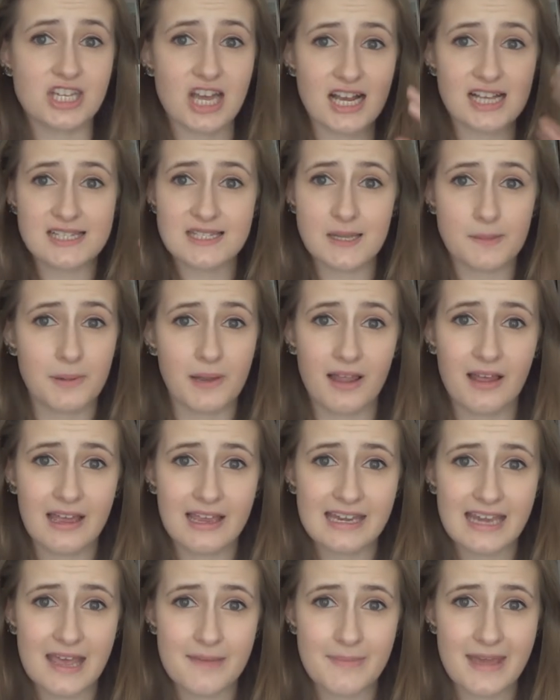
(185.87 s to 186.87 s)
just
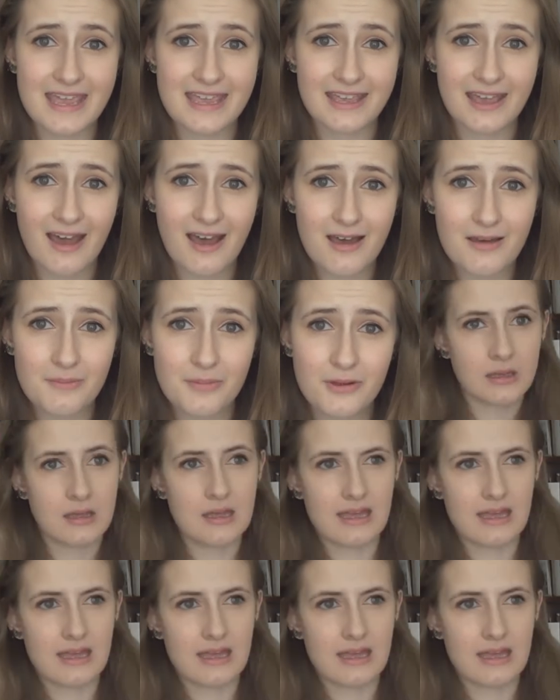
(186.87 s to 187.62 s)
applying their makeup,